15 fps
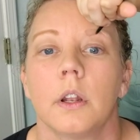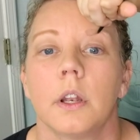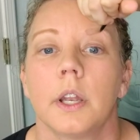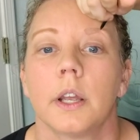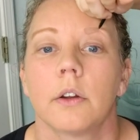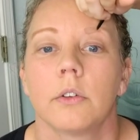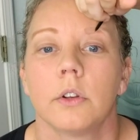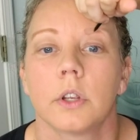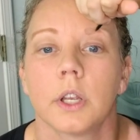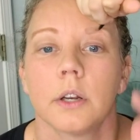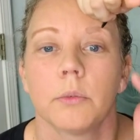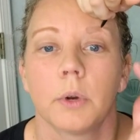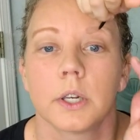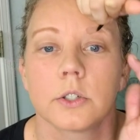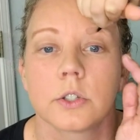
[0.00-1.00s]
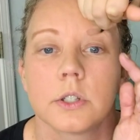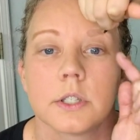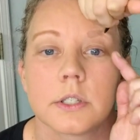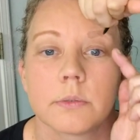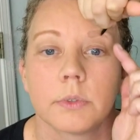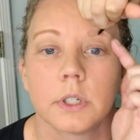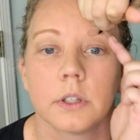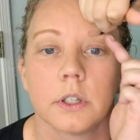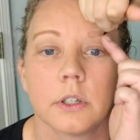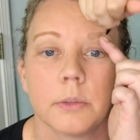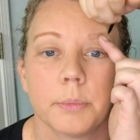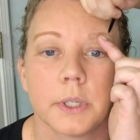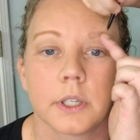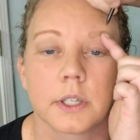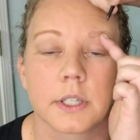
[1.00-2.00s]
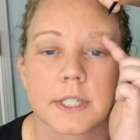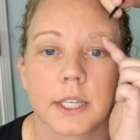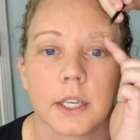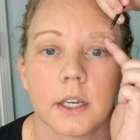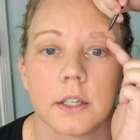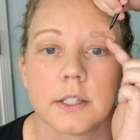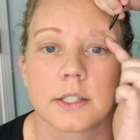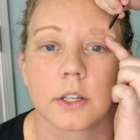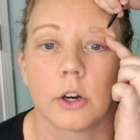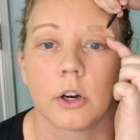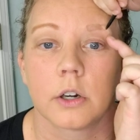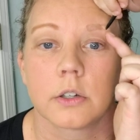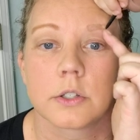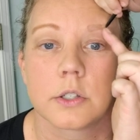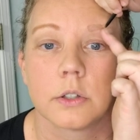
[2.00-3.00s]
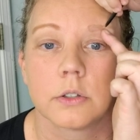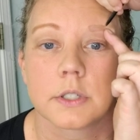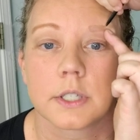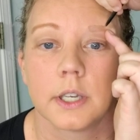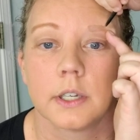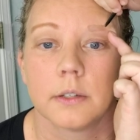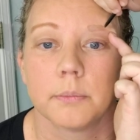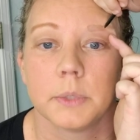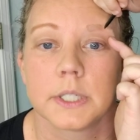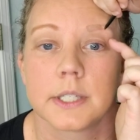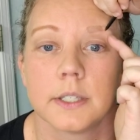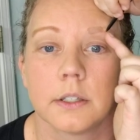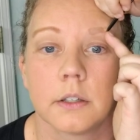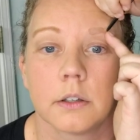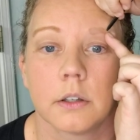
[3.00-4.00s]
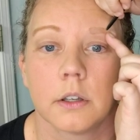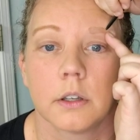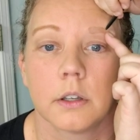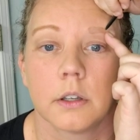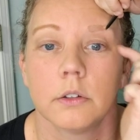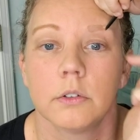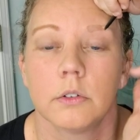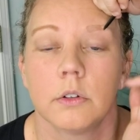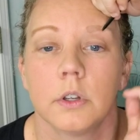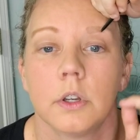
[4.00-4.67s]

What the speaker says: Now, you gotta watch this one a little bit because I got a scar, so it's kind of missing a little.